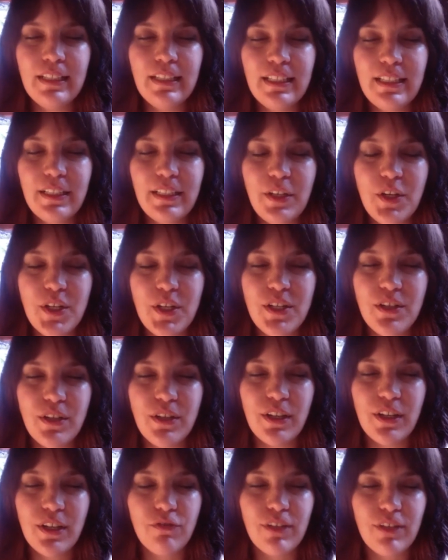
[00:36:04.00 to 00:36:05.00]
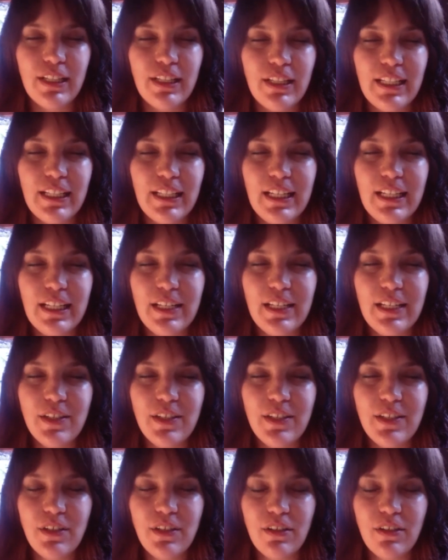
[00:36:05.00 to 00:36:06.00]
And then just you can
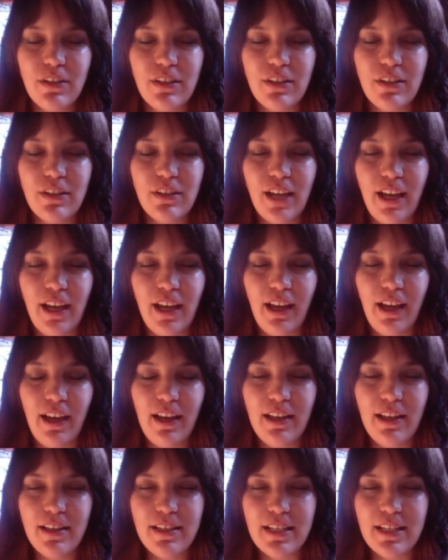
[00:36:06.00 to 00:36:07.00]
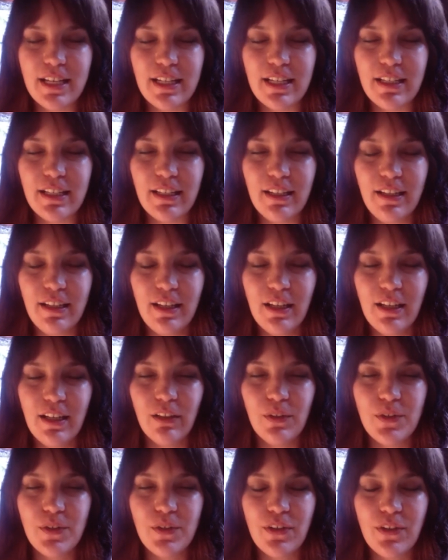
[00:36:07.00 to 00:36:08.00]
release your hands and
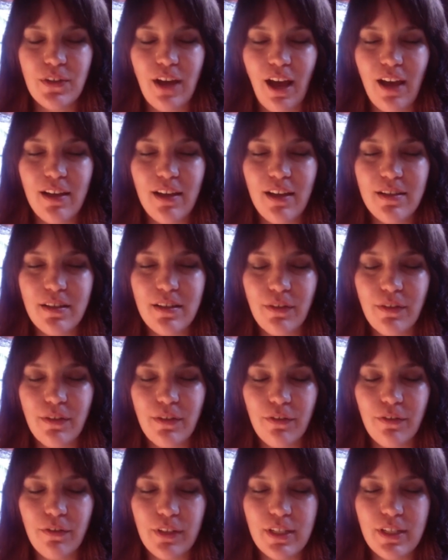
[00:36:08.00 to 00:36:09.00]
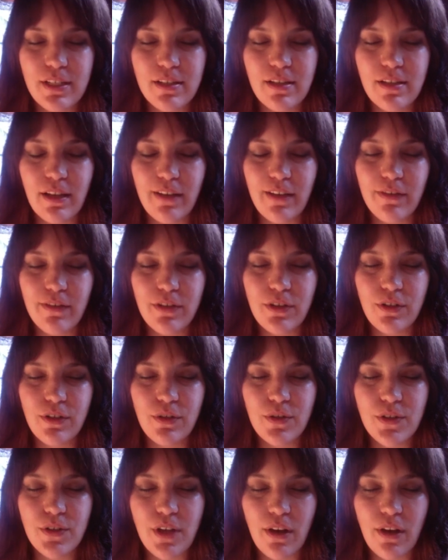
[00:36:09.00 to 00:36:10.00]
close your eyes if you feel safe to
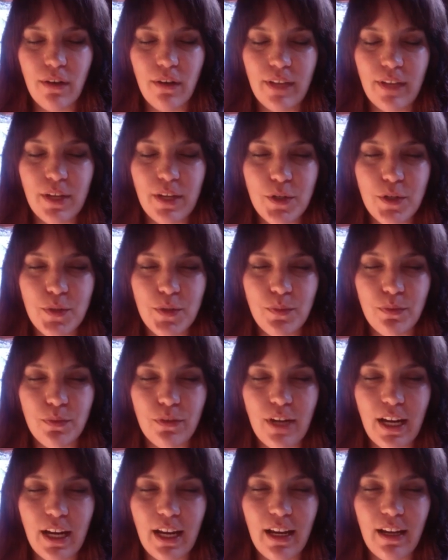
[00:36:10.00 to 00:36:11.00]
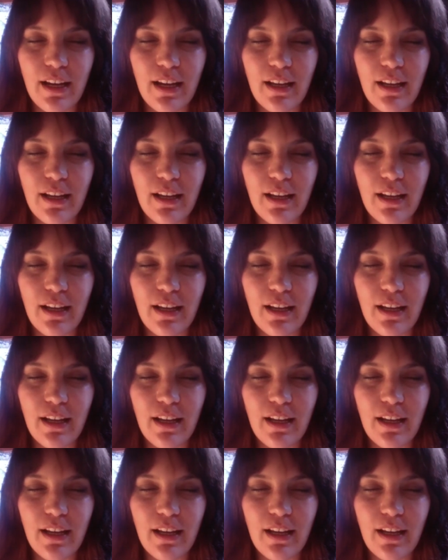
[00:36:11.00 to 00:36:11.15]
do so and just breathe.